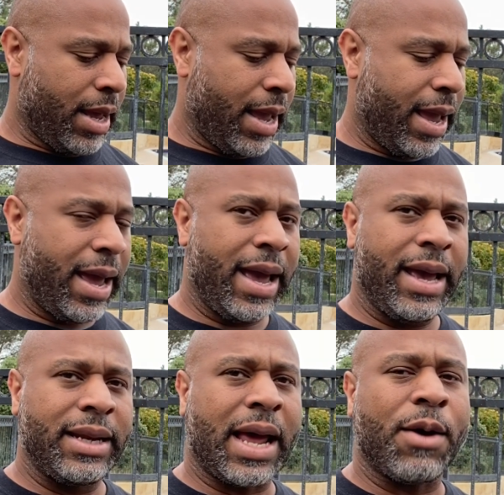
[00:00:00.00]

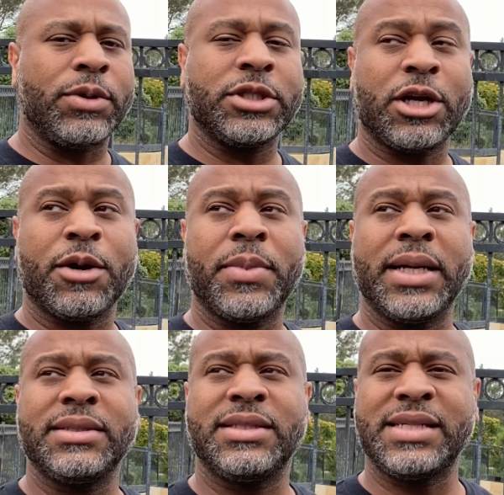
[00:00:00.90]
And I will start by
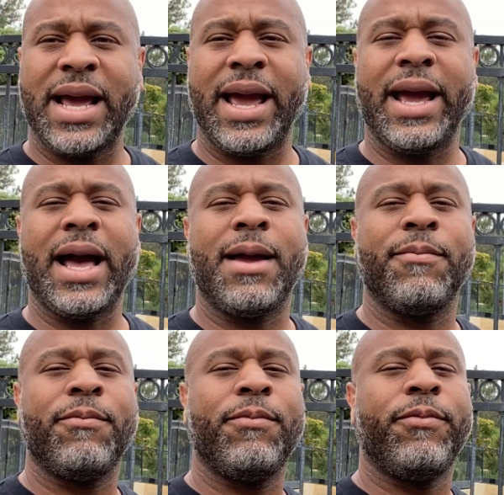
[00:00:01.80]
saying
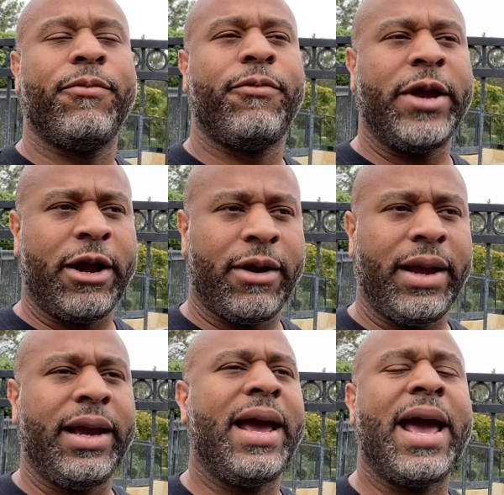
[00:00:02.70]
I'm
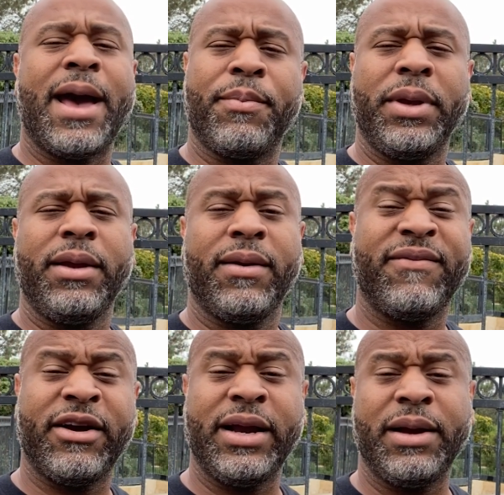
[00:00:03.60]
very happy,
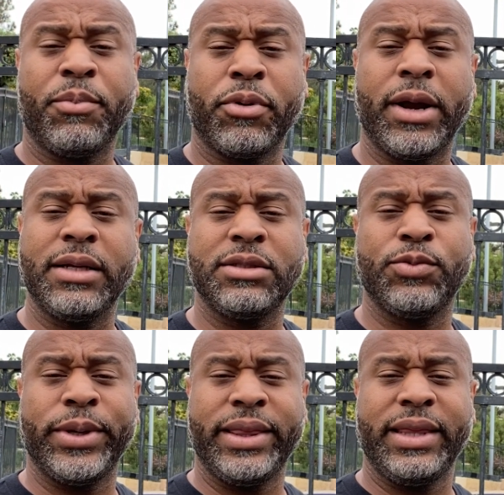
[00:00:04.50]
very impressed
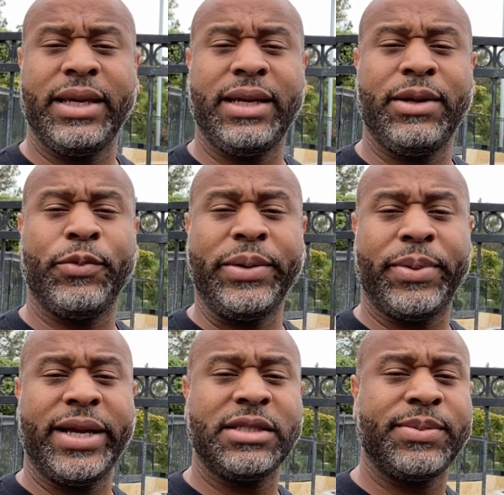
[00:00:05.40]
with the
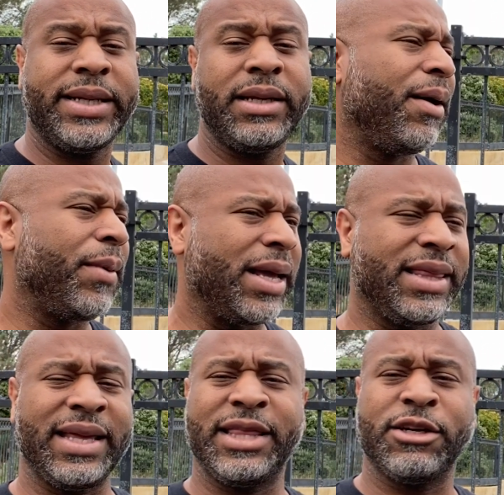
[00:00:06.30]
replacement. Um, I
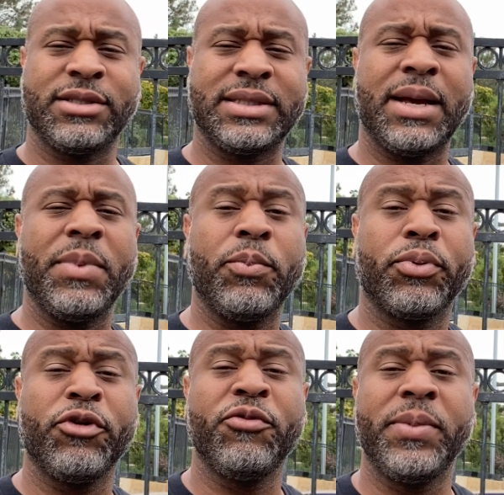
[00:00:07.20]
think there's some
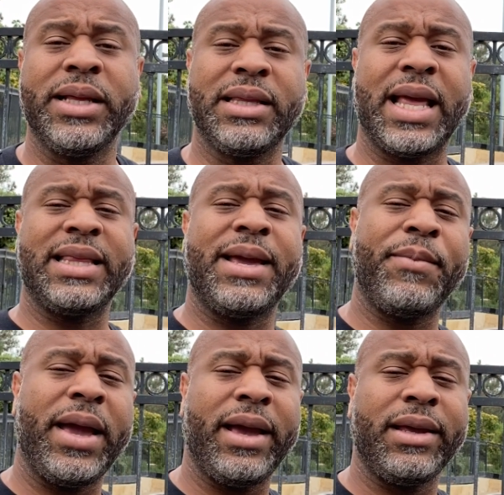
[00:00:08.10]
improvement that they
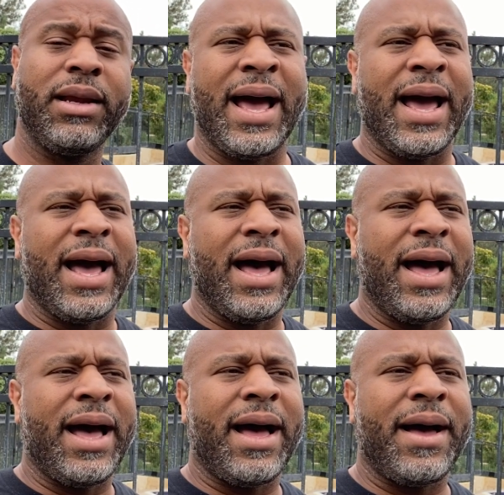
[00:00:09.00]
made.
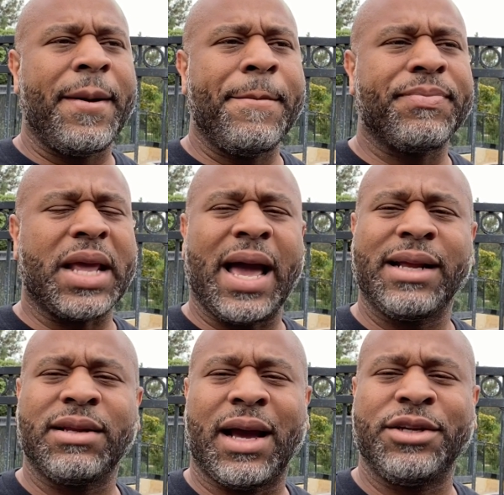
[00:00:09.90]
Um,
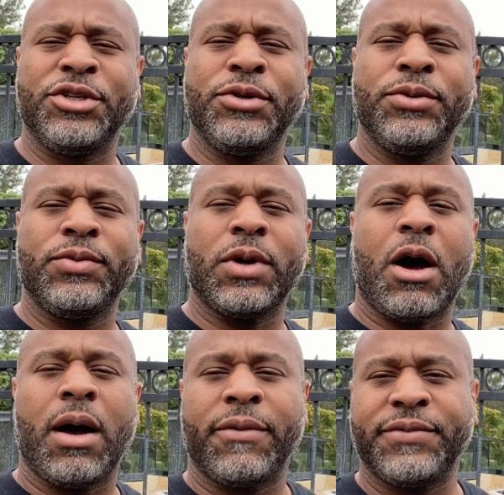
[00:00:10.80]
I, I do
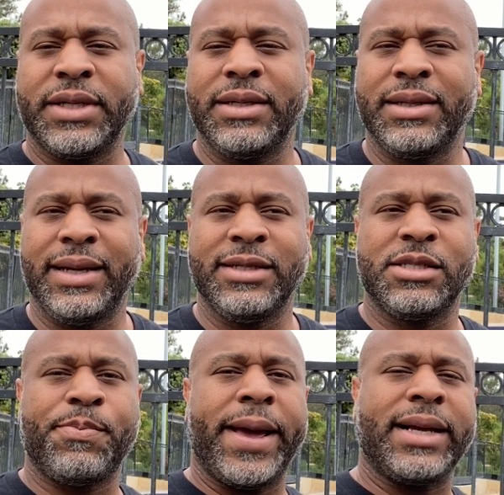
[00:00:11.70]
often
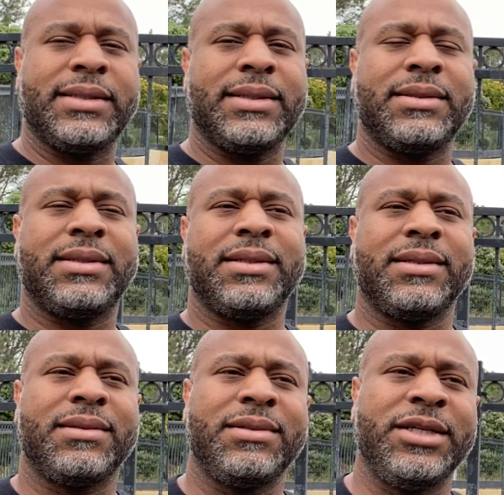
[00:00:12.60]
inspect it
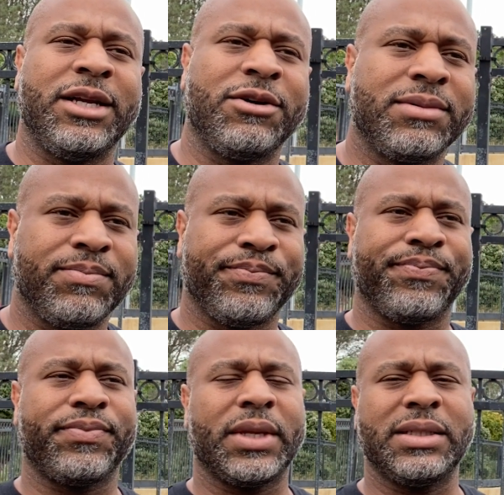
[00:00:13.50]
to, you know,
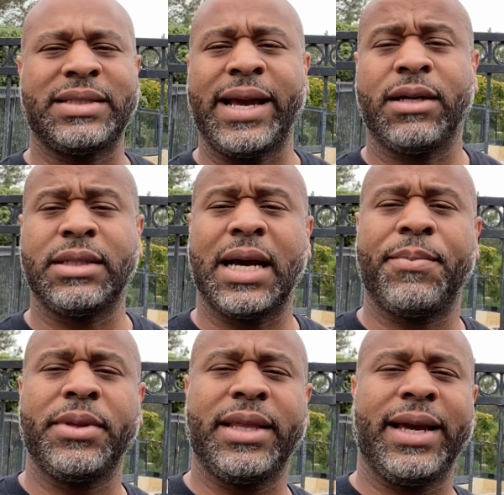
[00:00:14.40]
stay on
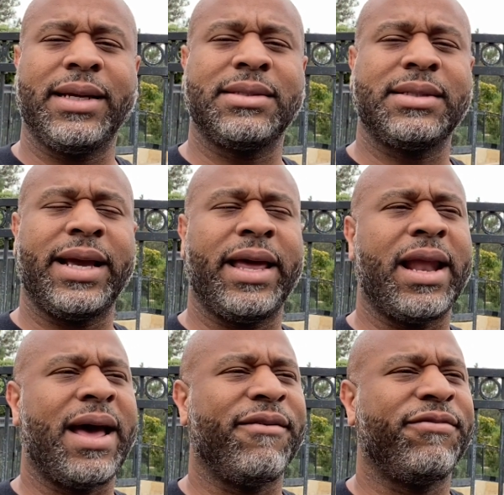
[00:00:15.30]
top of things, and
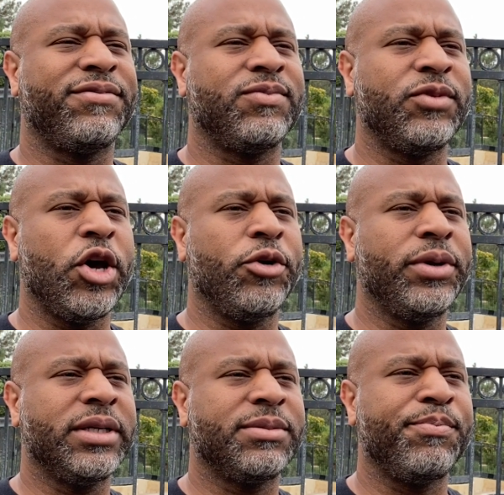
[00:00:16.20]
I've
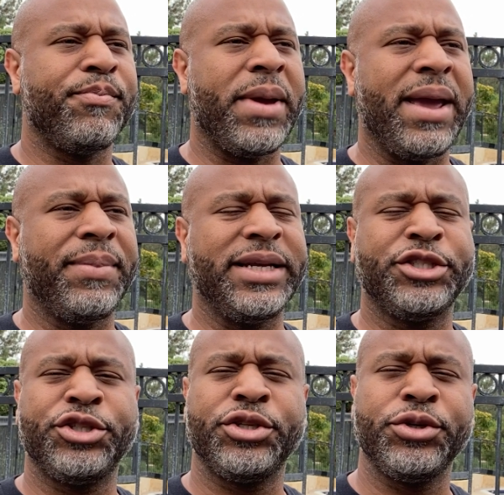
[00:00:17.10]
noticed maybe
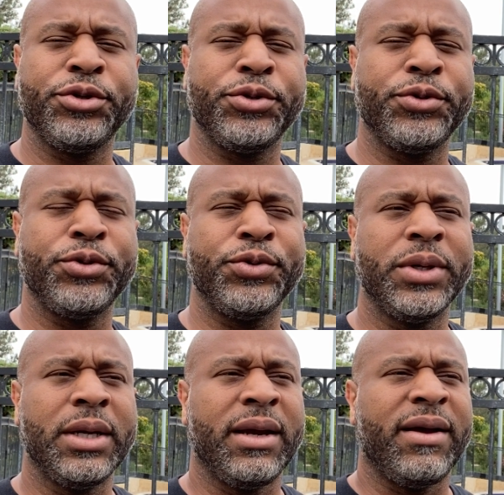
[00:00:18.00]
two
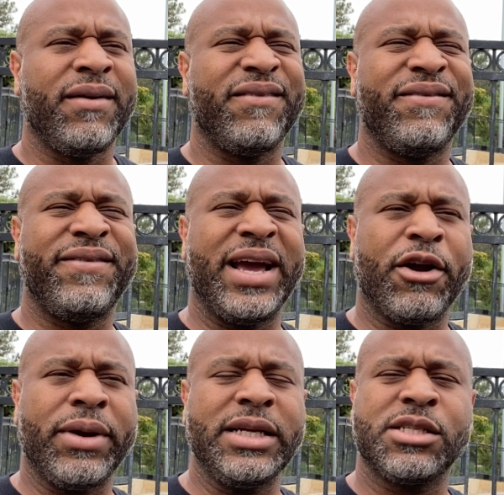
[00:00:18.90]

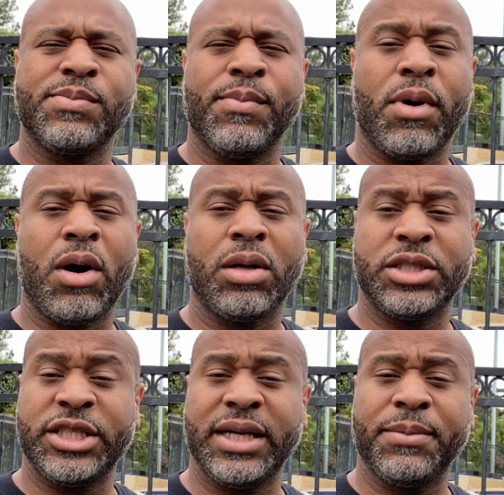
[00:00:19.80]
very small
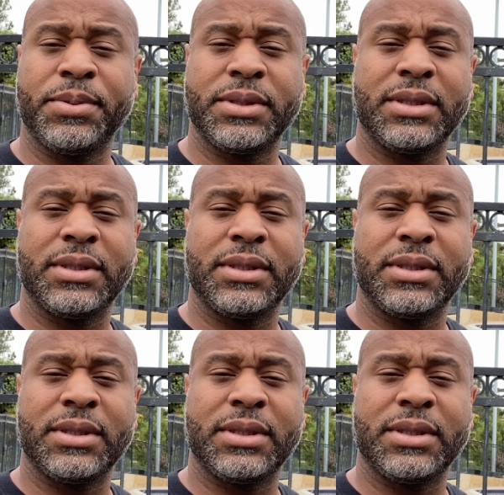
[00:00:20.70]
chips.